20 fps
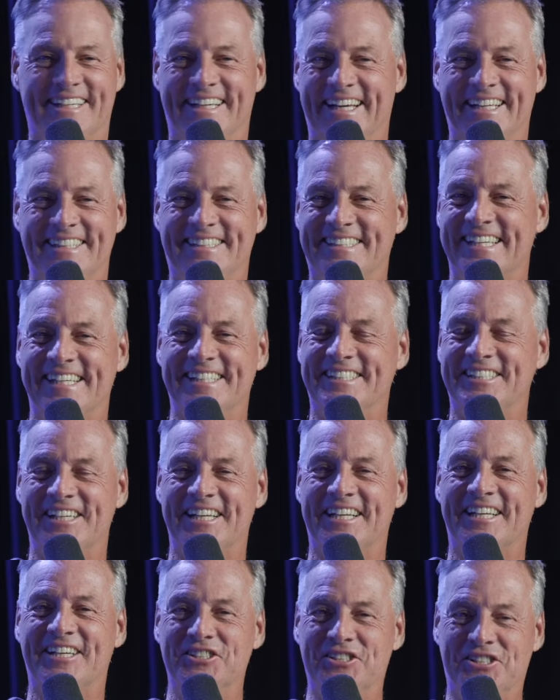it's it's
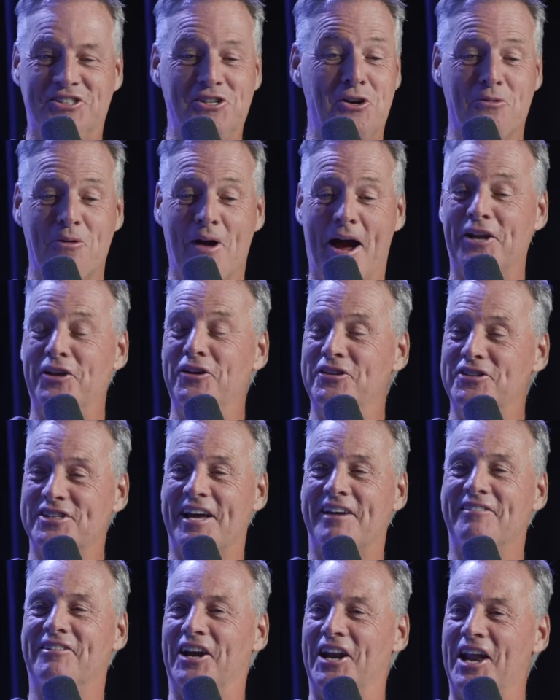it could, you're right. You
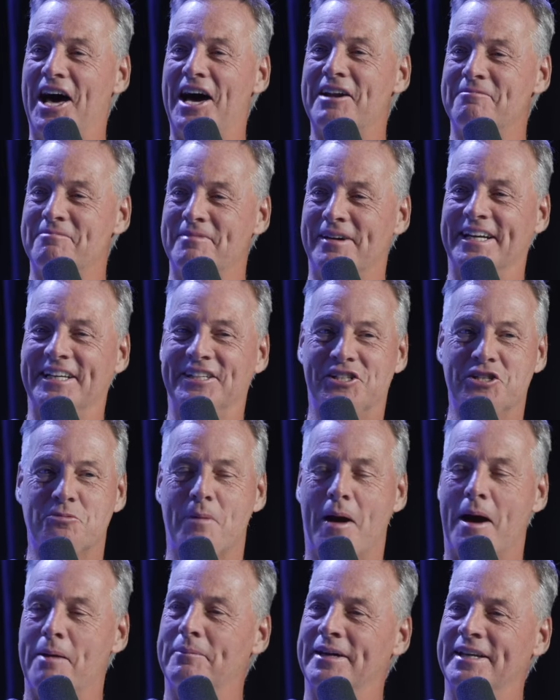save a lot of money just yeah.
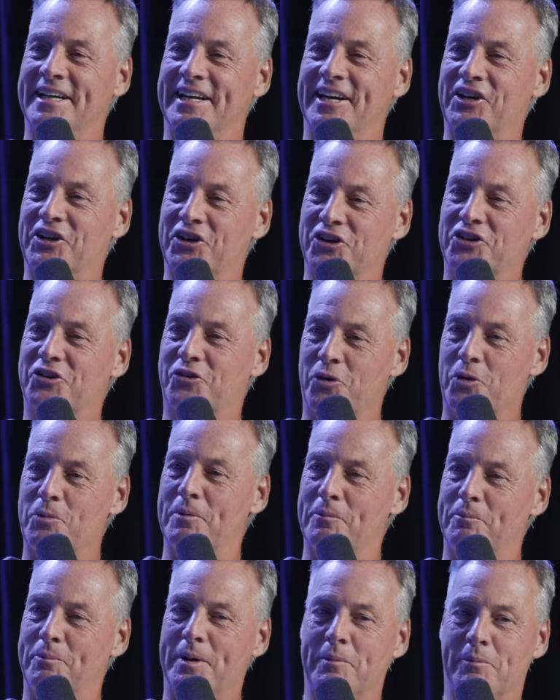by being in a good group
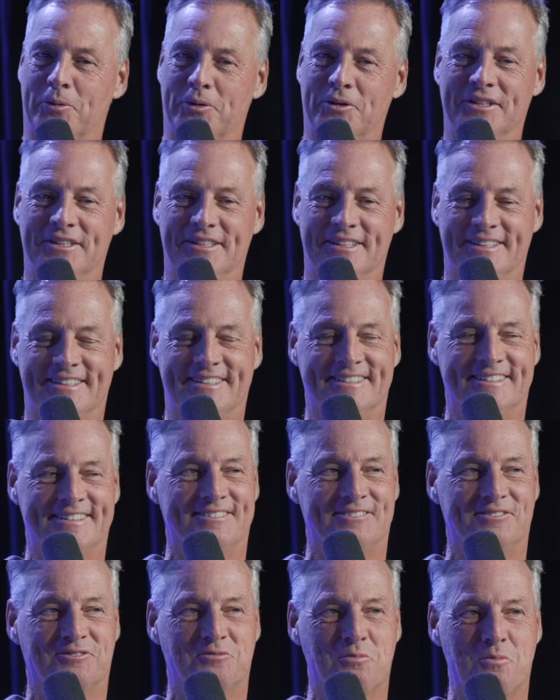yeah, of people. Exactly.
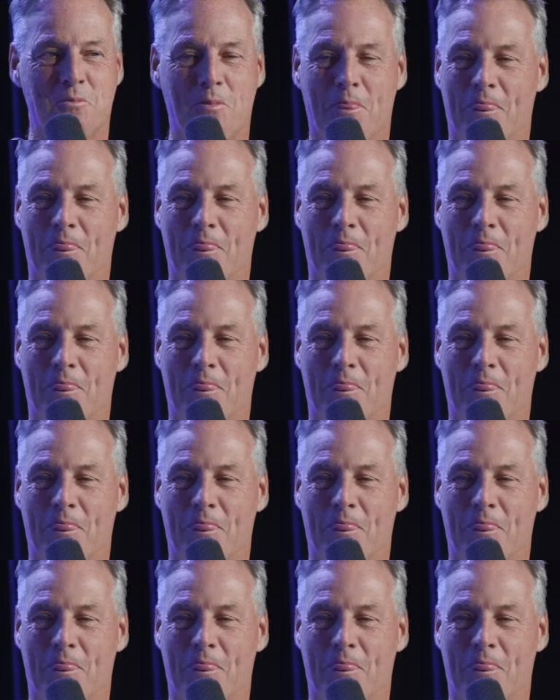Earlier